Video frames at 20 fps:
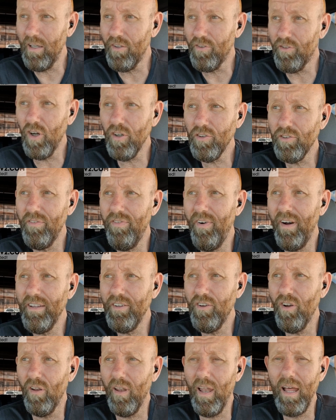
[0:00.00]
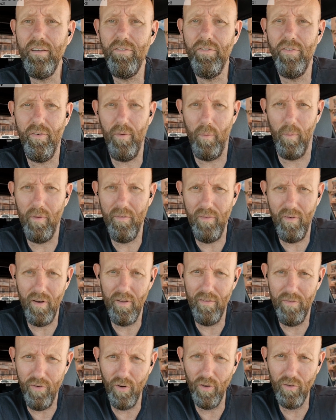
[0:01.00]
it's toxifying your life from a
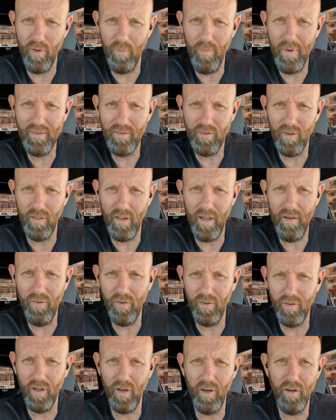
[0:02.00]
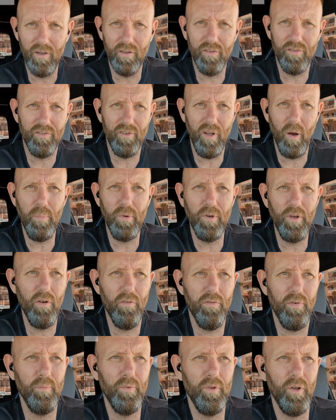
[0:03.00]
very fundamental level. You know, it's stopping
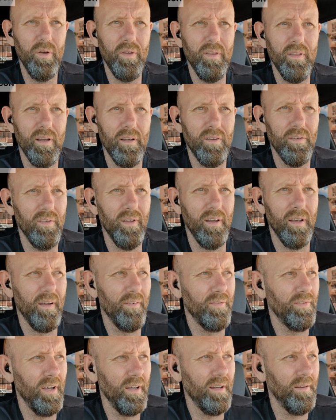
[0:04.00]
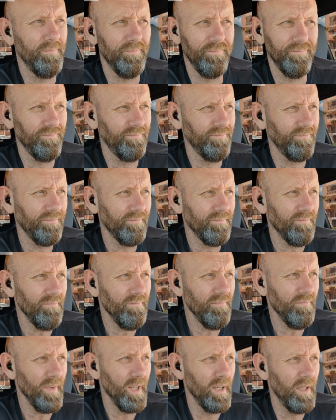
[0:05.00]
you from doing things. Like I've said,
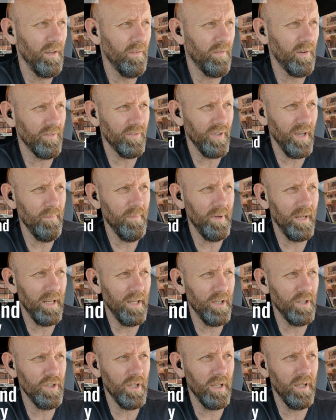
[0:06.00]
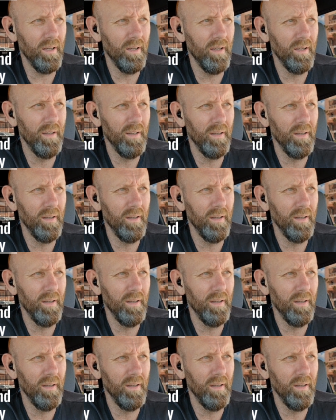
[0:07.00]
you've got time and energy.